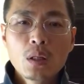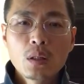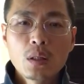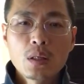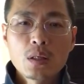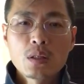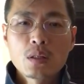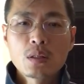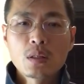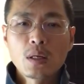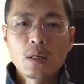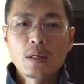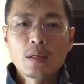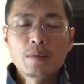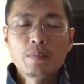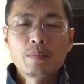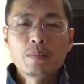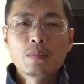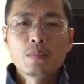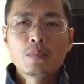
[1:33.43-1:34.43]
This
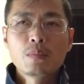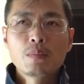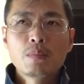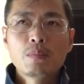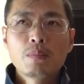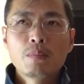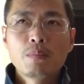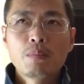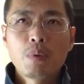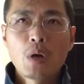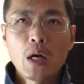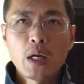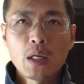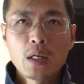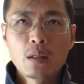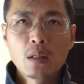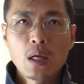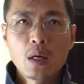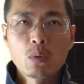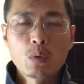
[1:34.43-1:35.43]

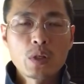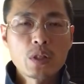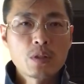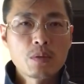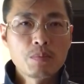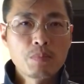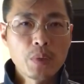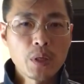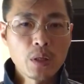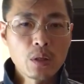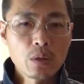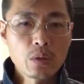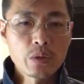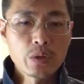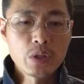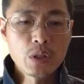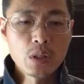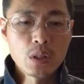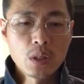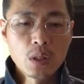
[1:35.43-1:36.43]
parking lot was
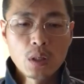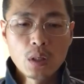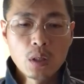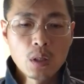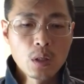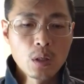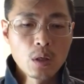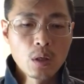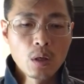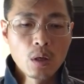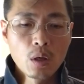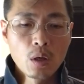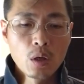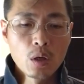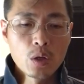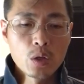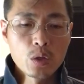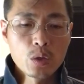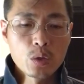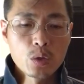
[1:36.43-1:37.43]
built
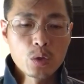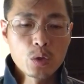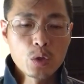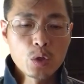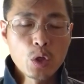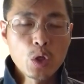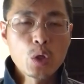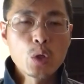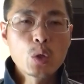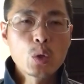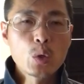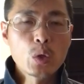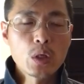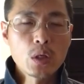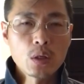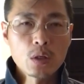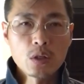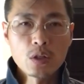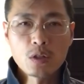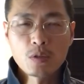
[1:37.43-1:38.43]
2
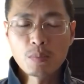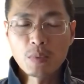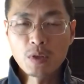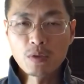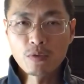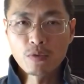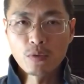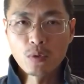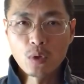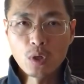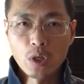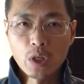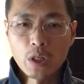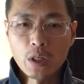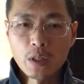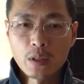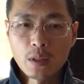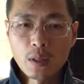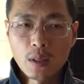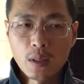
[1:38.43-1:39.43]
years
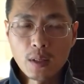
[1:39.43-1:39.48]
before